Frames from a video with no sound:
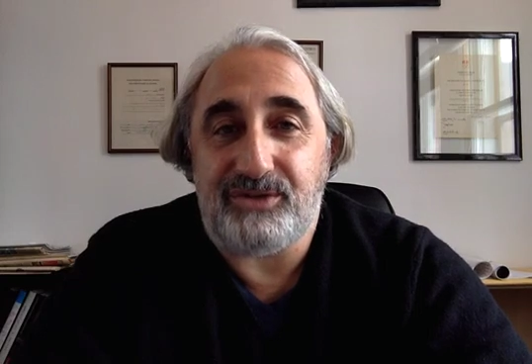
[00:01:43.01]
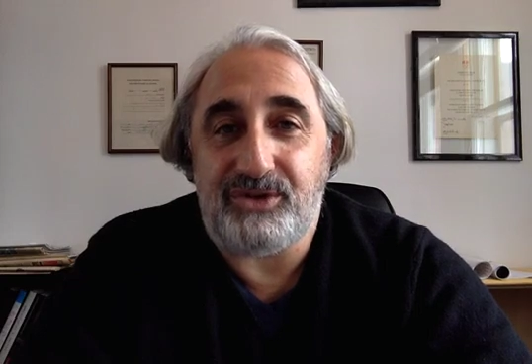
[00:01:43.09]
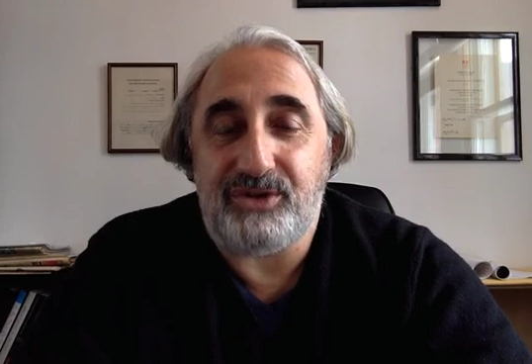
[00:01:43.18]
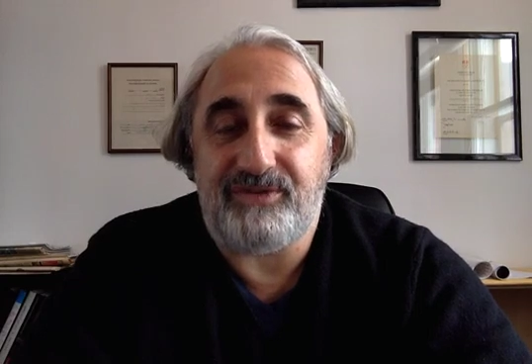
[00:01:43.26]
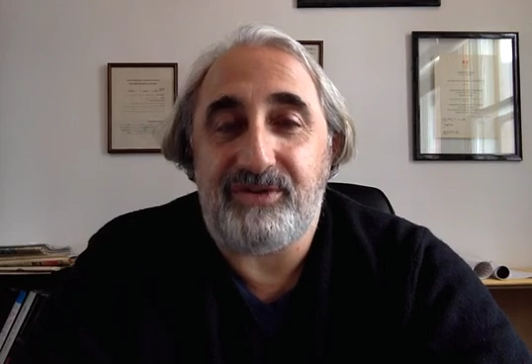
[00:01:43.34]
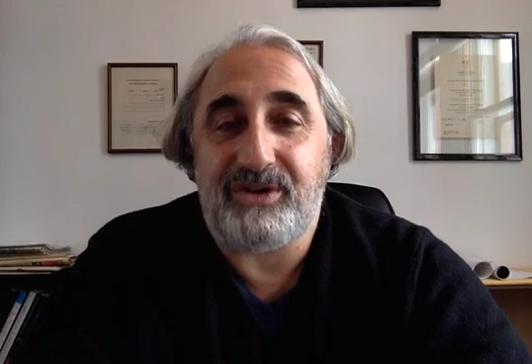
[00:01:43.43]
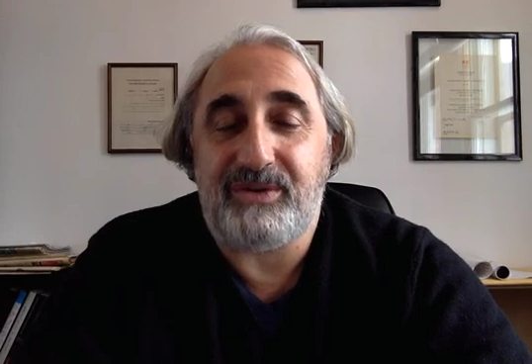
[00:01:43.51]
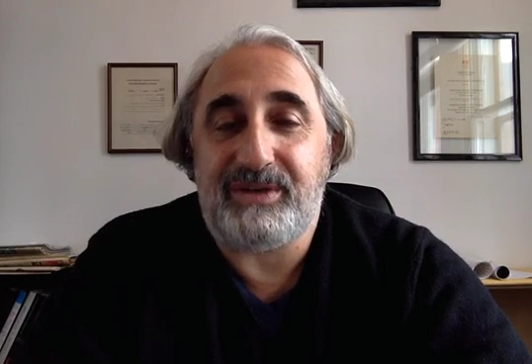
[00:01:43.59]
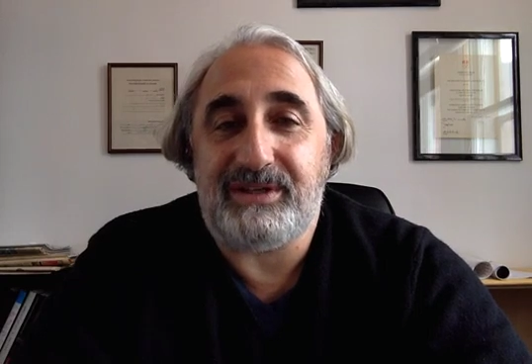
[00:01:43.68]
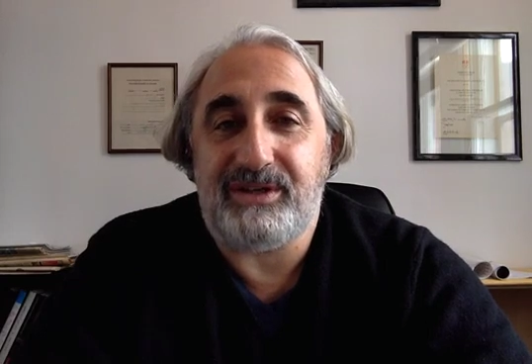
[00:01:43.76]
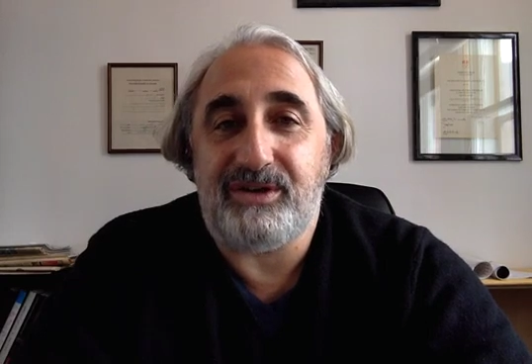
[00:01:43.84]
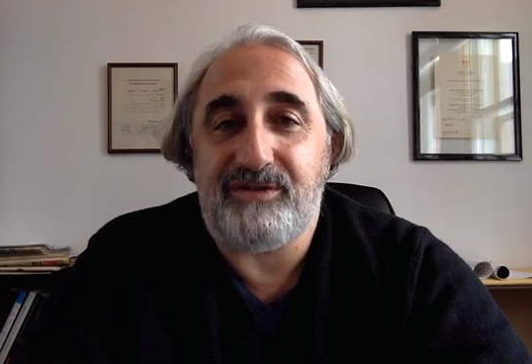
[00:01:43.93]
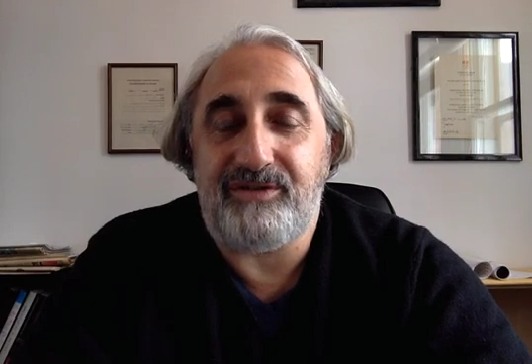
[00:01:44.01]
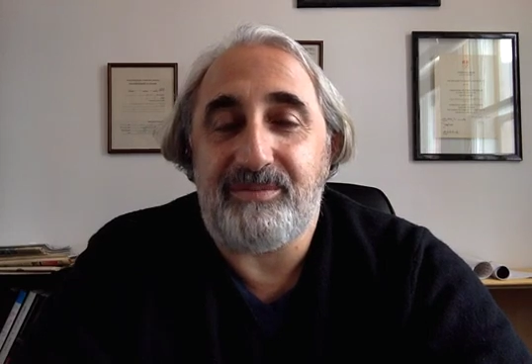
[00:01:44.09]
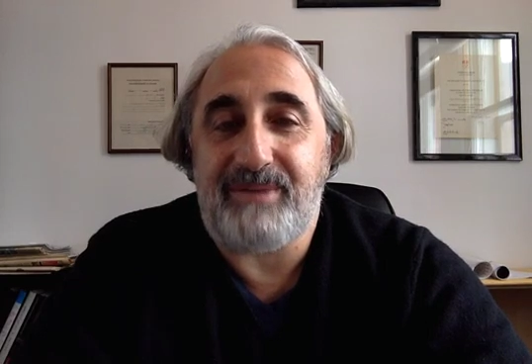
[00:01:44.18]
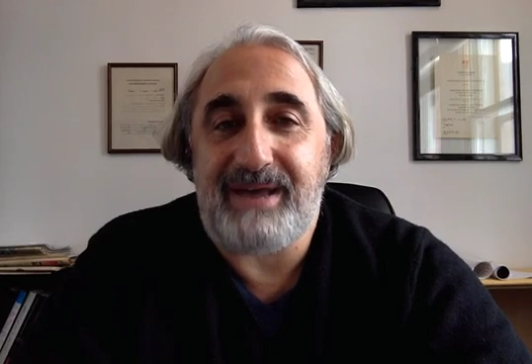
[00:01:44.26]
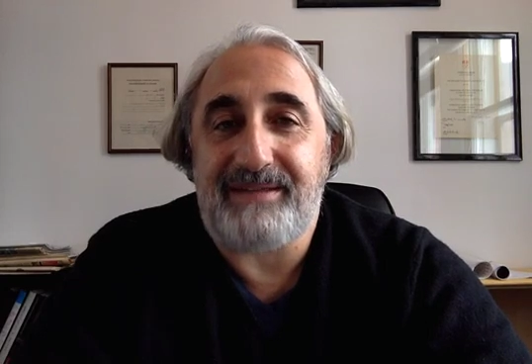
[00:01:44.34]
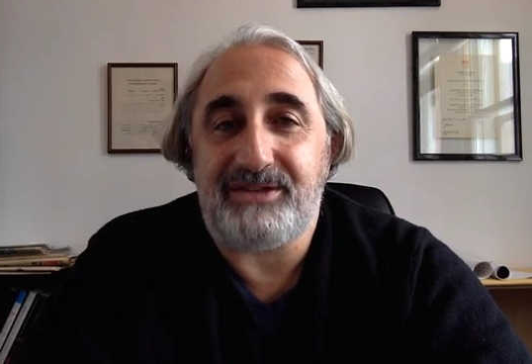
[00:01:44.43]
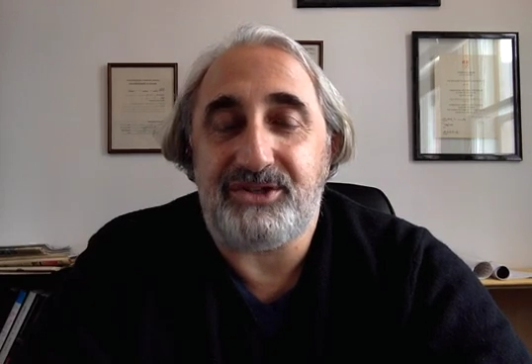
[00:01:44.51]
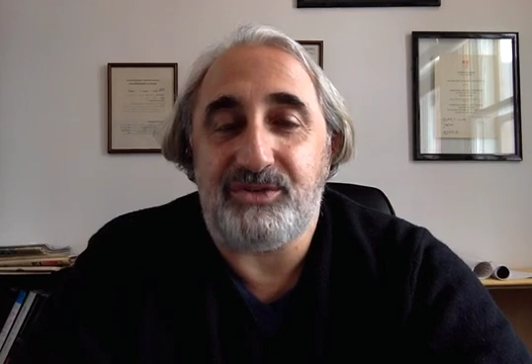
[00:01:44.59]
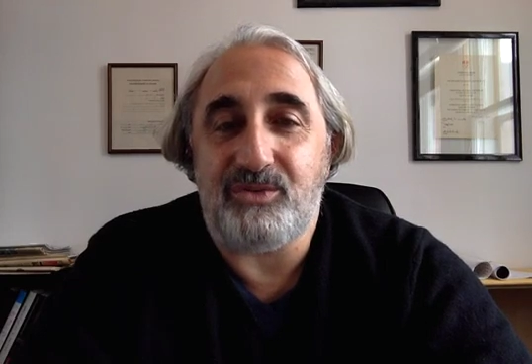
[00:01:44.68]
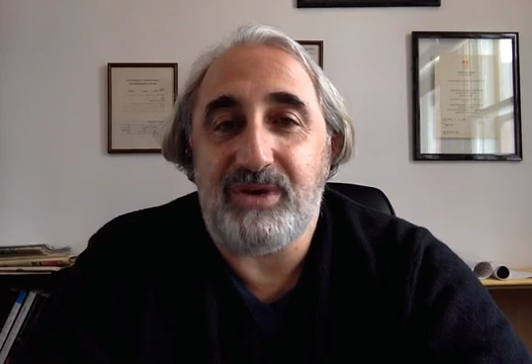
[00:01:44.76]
you could very quickly go from pathogen